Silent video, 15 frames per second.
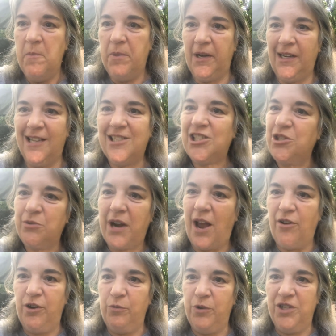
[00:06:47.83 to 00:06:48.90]
But let's do it
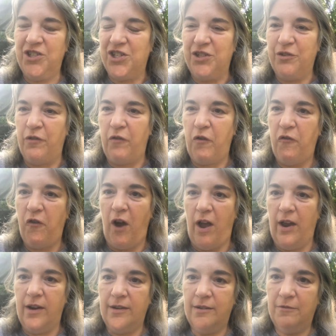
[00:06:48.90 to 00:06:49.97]
out in the woods and do it for
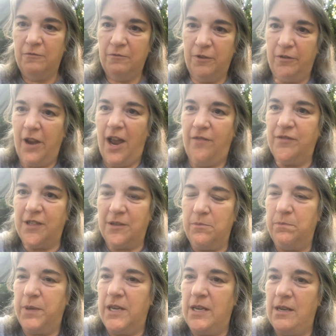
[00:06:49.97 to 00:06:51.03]
fun. We don't have to
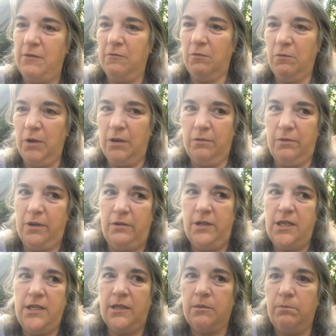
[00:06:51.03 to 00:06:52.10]
compete. We don't
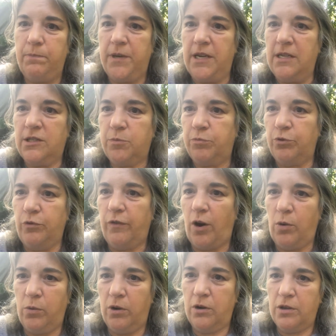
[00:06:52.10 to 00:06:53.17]
need to compete to prove
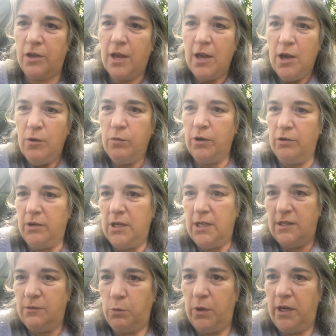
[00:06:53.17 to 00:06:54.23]
our worth. We don't
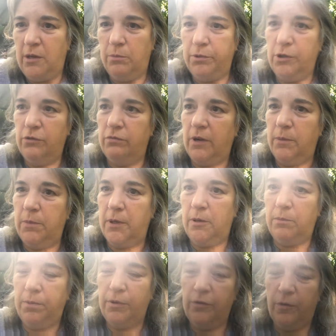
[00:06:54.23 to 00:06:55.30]
need to win a blue ribbon
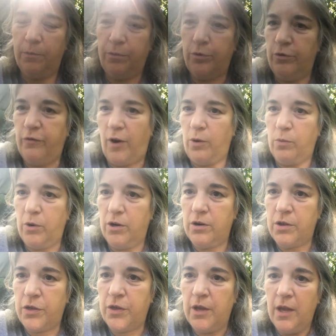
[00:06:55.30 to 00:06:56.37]
to prove our
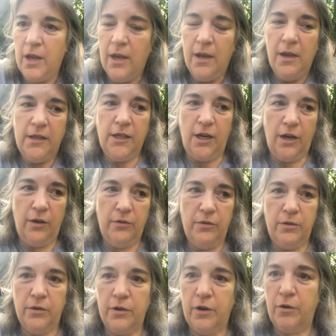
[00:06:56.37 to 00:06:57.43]
worth, you
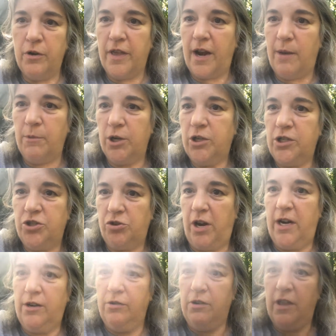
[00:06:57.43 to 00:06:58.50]
know, or that I'm a good
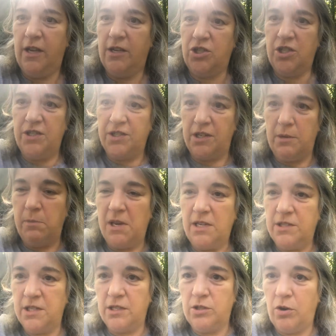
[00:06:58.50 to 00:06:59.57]
trainer, or that she's an
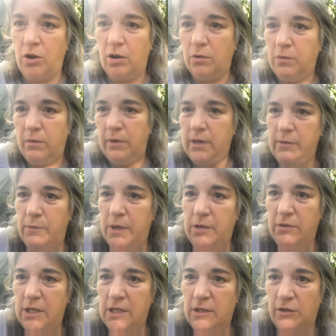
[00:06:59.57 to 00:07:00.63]
amazing dog. We
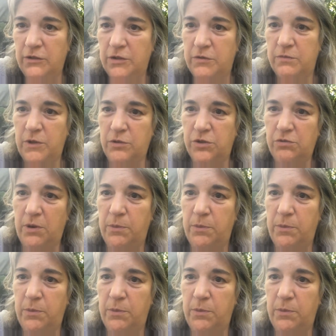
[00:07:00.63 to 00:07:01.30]
don't need those